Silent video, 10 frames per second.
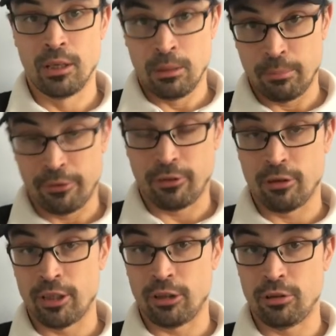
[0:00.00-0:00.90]

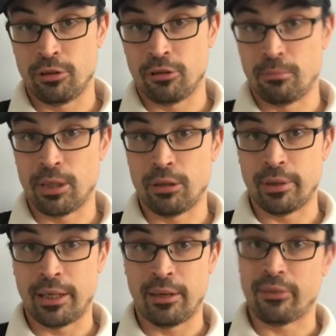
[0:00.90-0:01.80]
before I got to mile
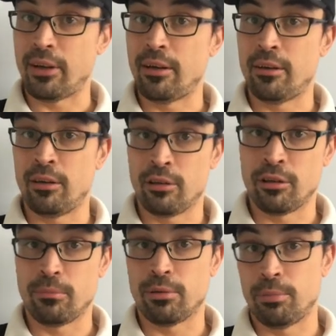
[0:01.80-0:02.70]
18 and I could
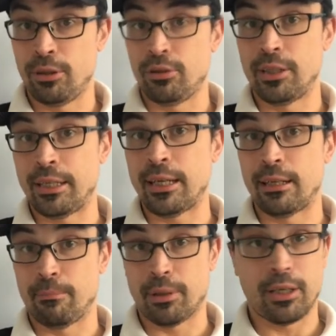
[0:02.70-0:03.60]
have probably gone again
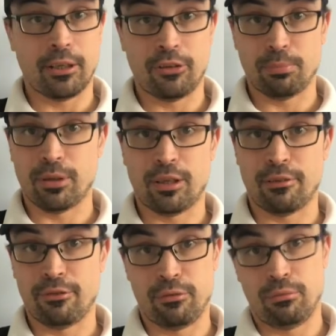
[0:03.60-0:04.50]
at pace, but I
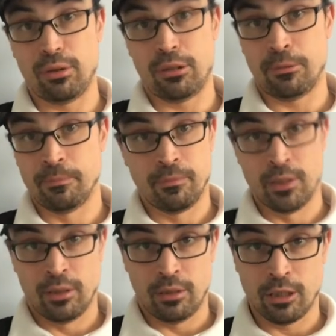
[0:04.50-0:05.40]
thought, well,
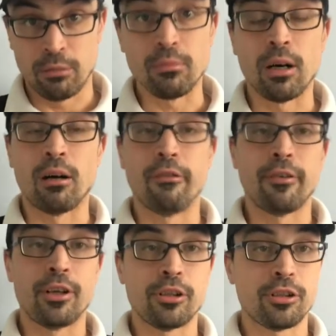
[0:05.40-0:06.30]
no, I'll
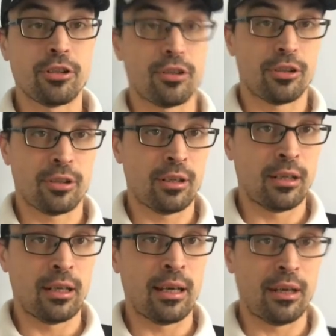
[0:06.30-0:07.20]
finish
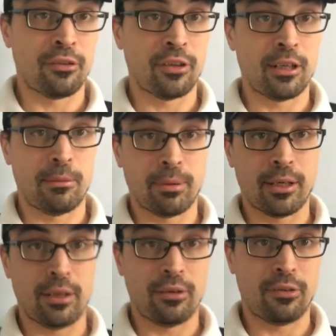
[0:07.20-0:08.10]
at a steady
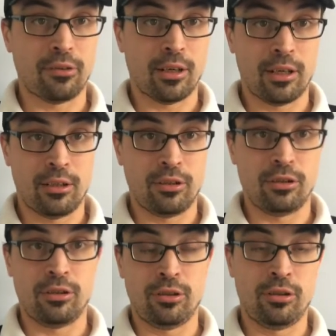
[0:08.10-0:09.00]
pace and
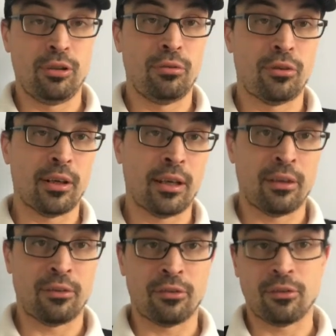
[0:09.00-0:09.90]
use it
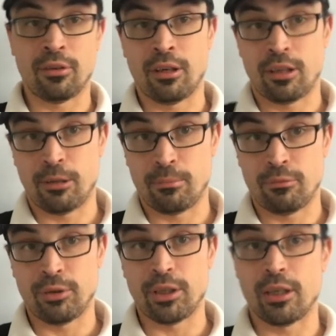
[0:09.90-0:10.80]
as um,
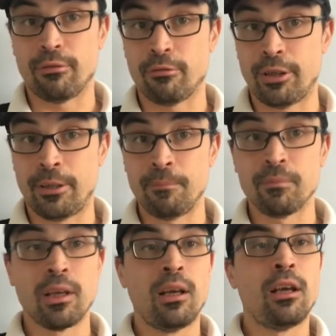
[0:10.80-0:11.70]
recovery.
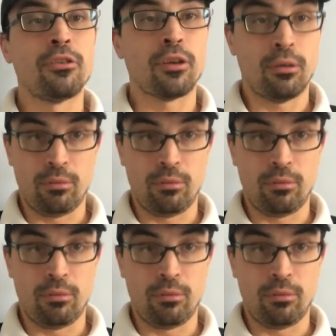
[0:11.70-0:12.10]
So